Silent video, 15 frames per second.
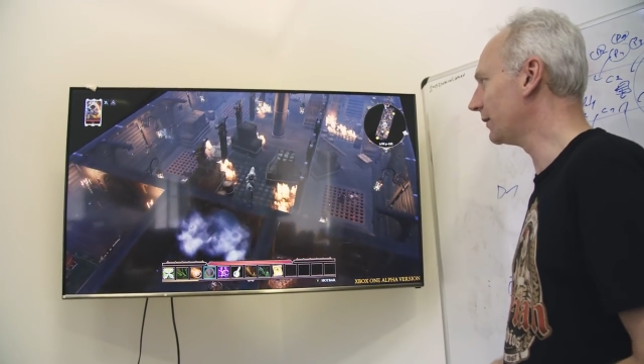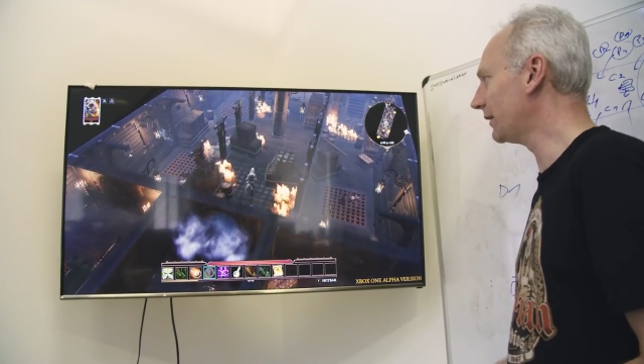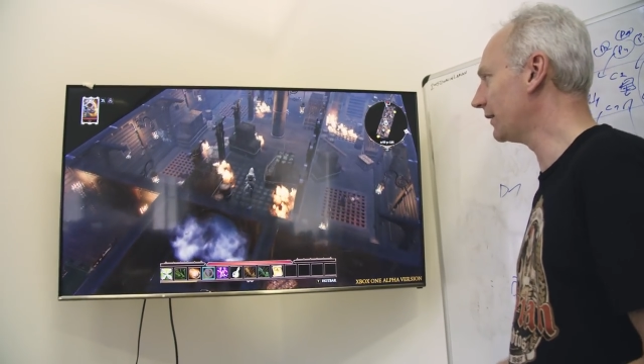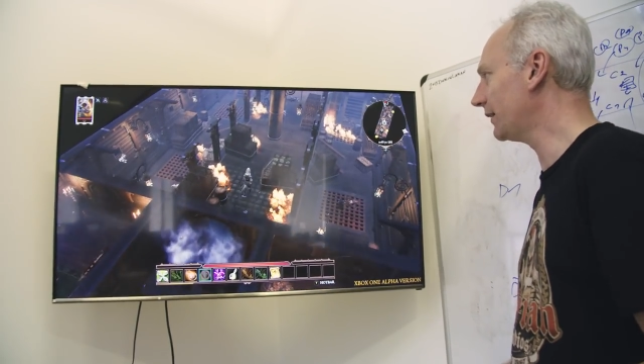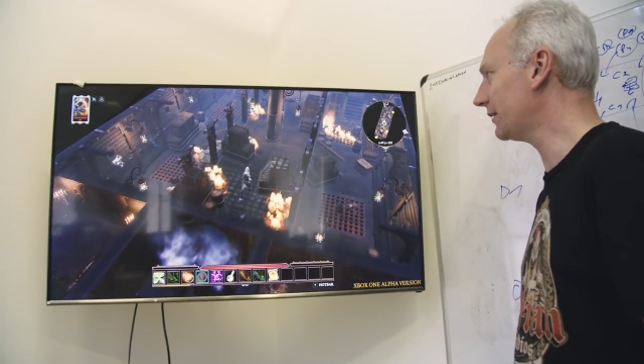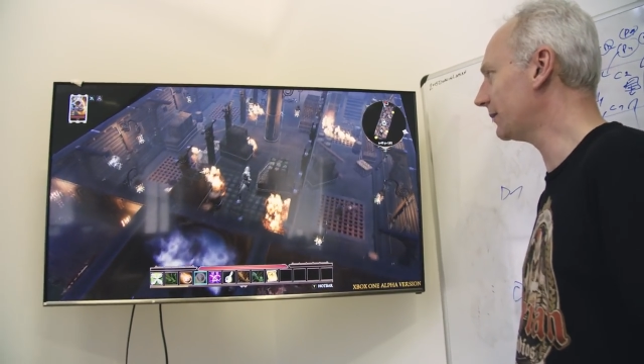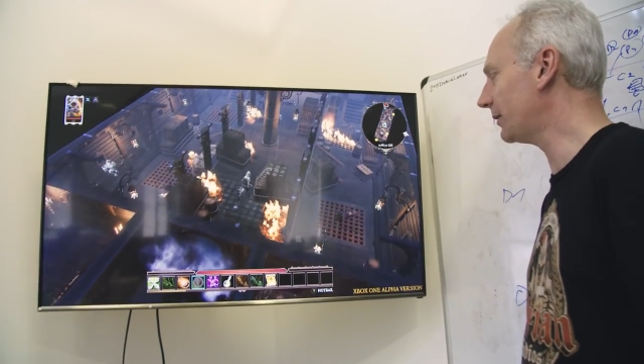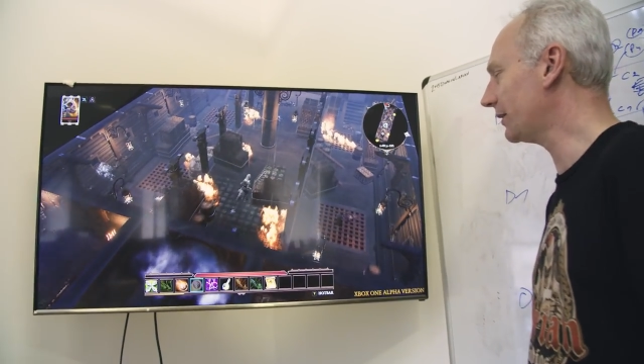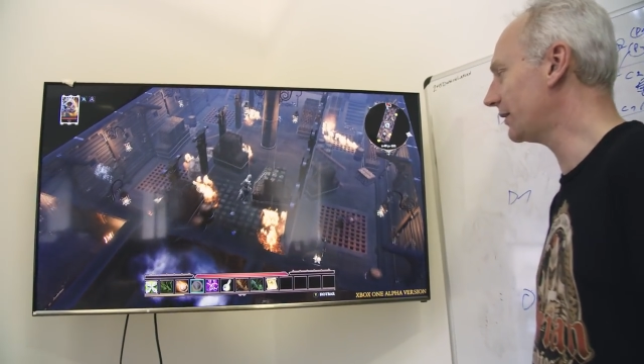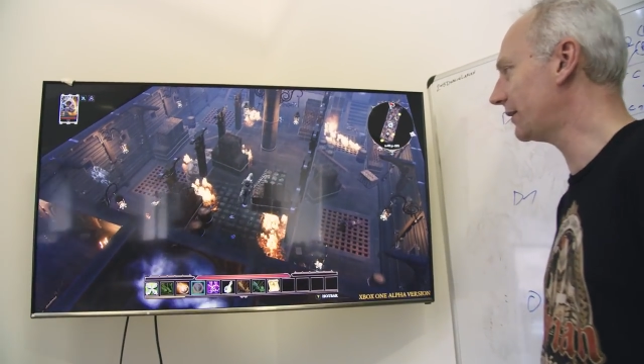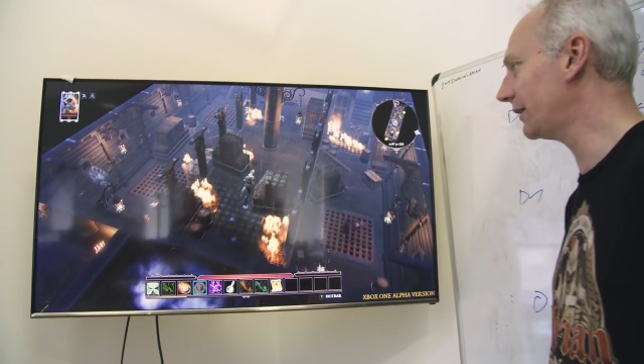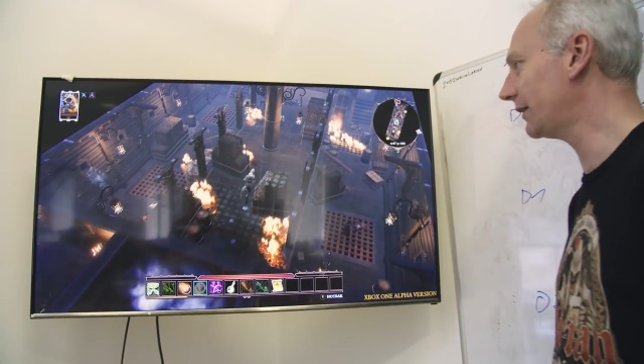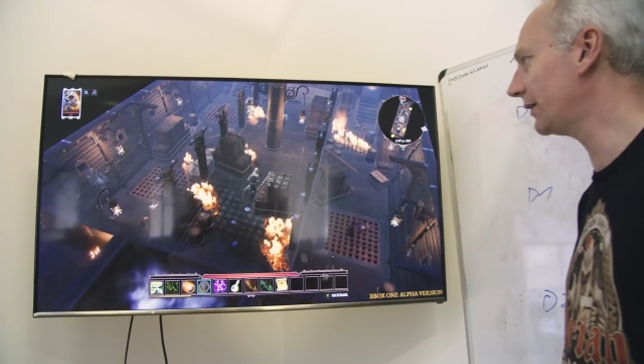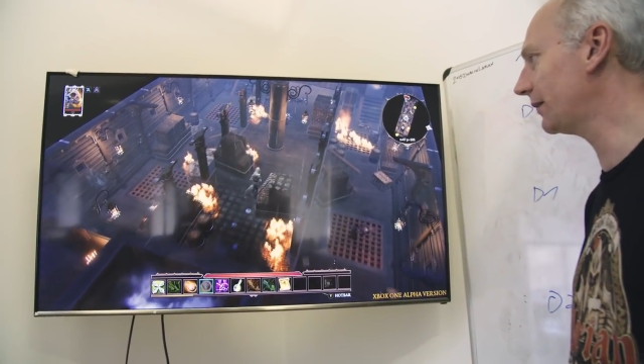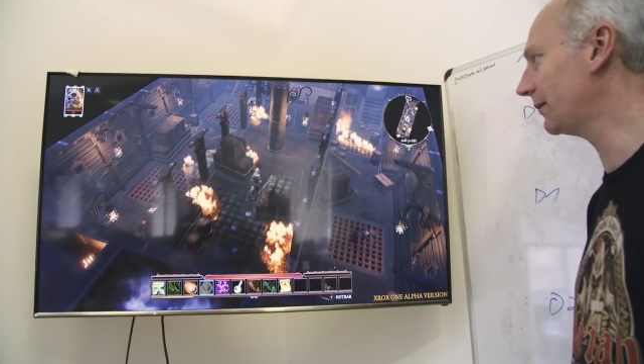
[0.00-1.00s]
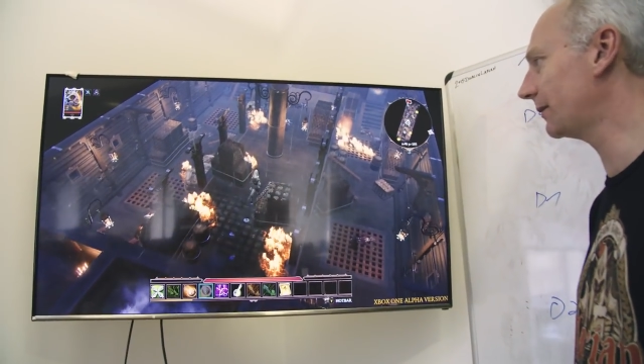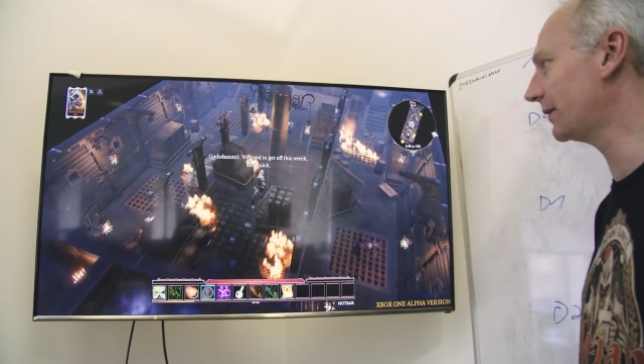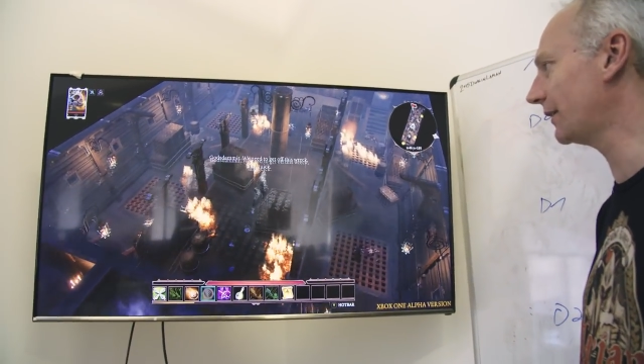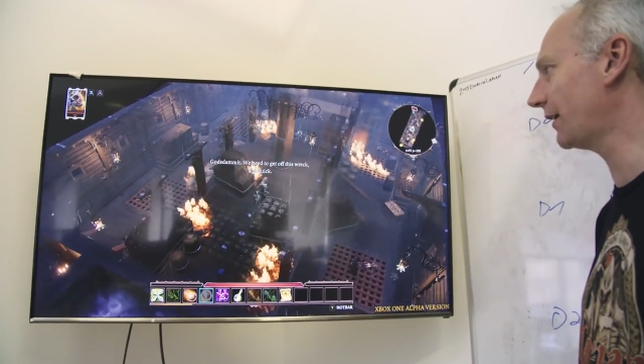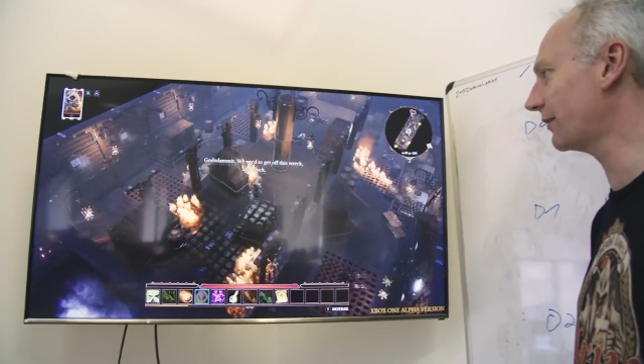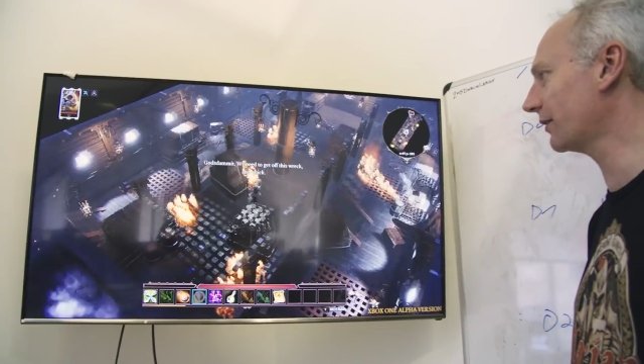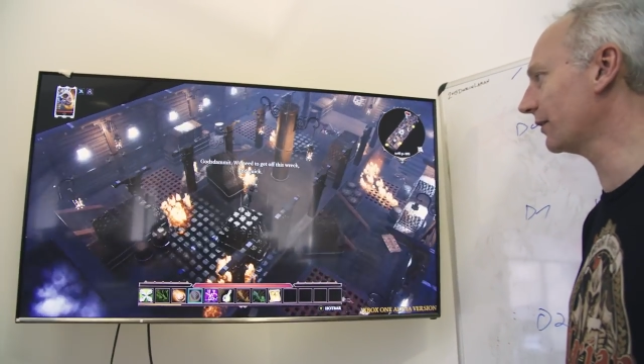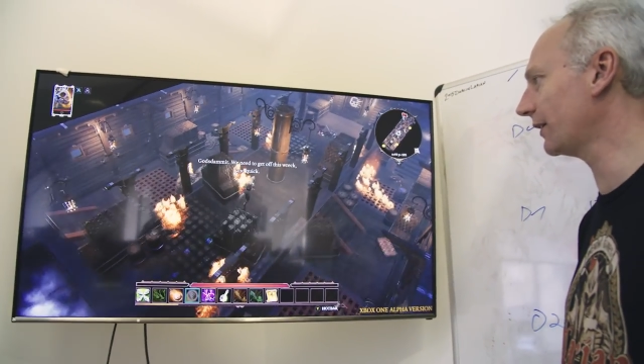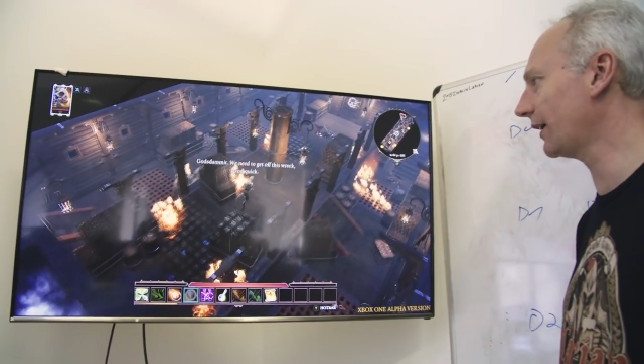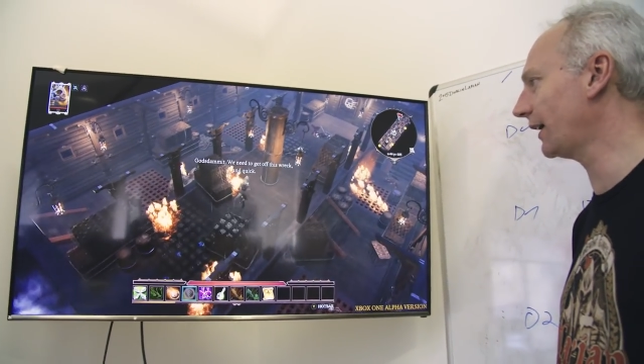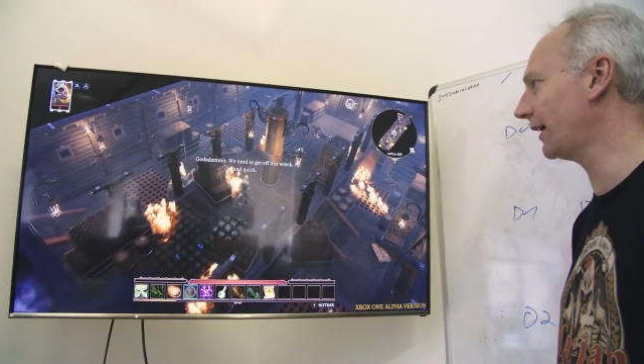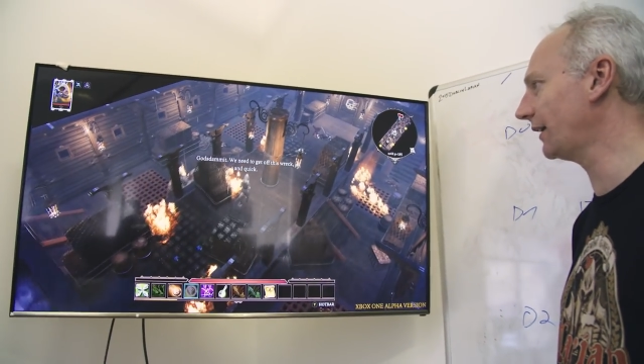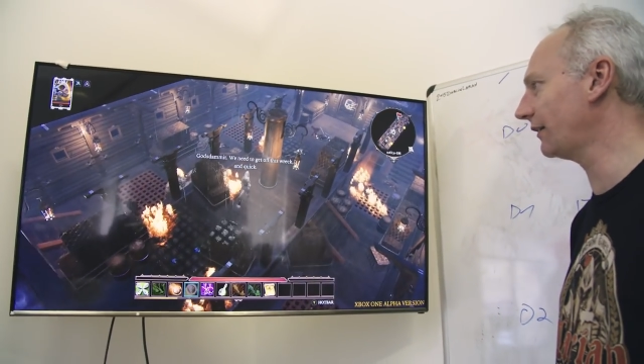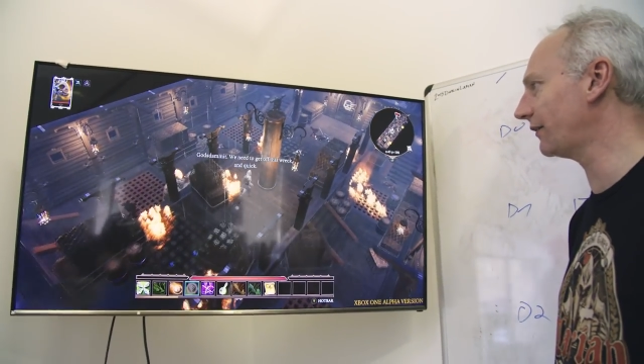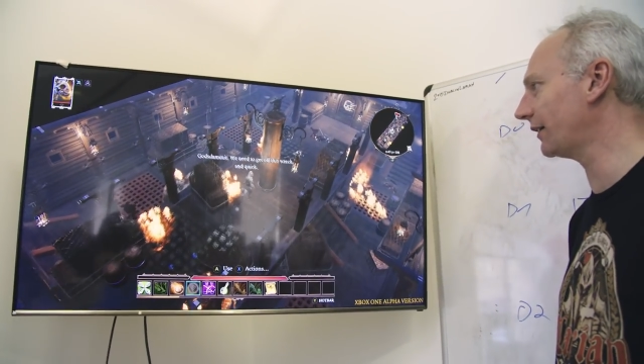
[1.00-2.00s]
what it is, but we're never gonna get
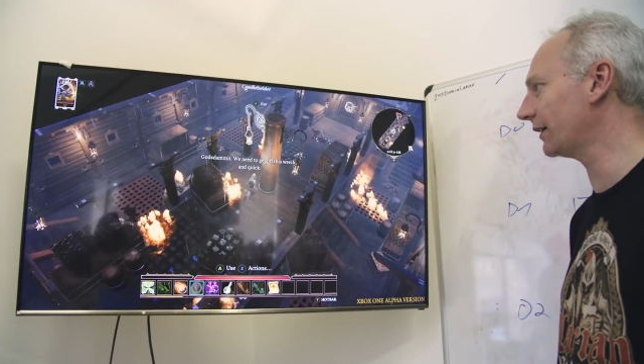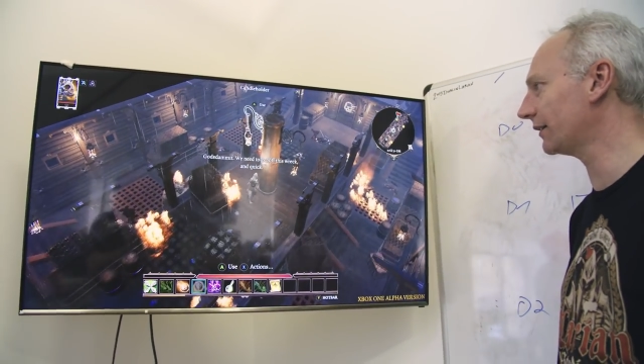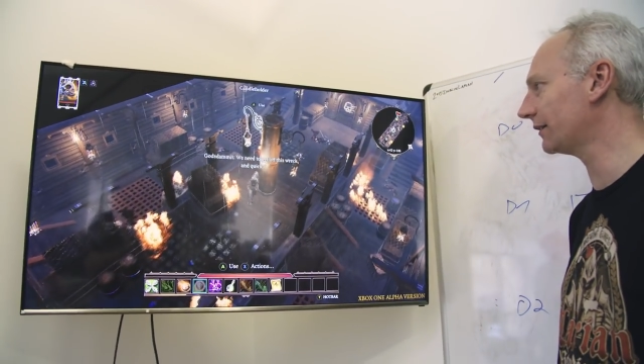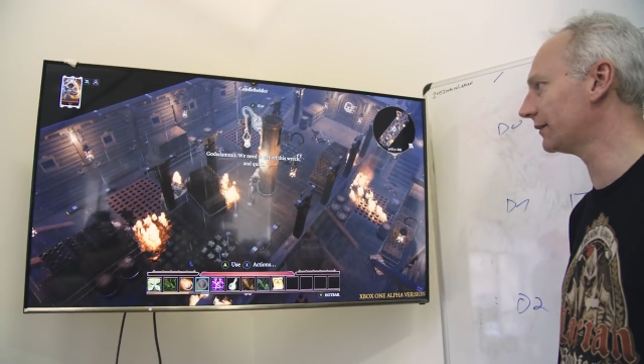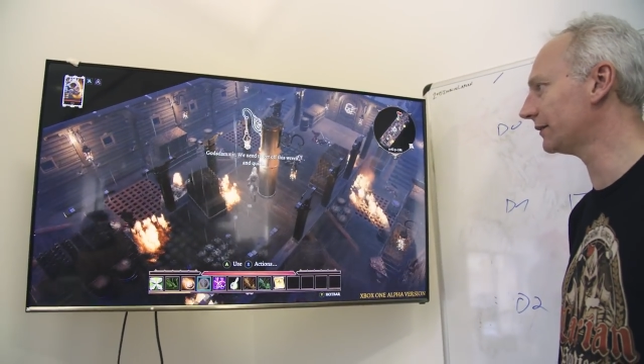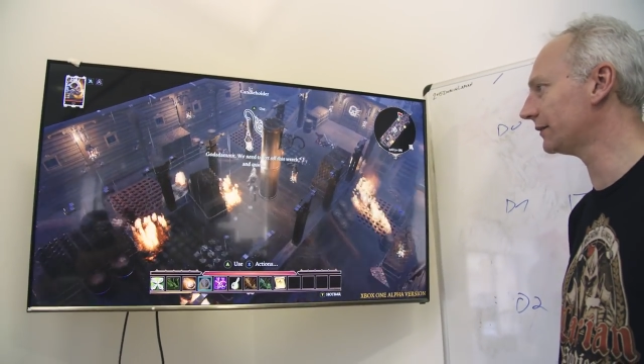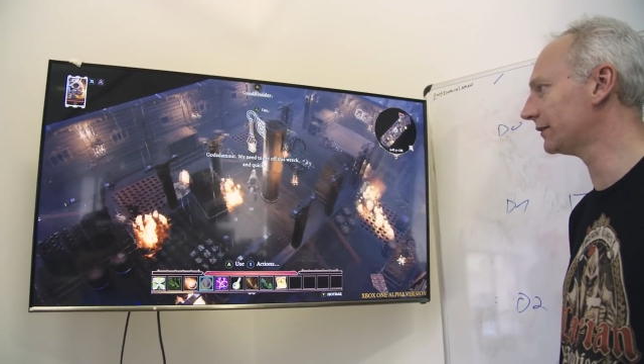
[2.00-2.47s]
anything.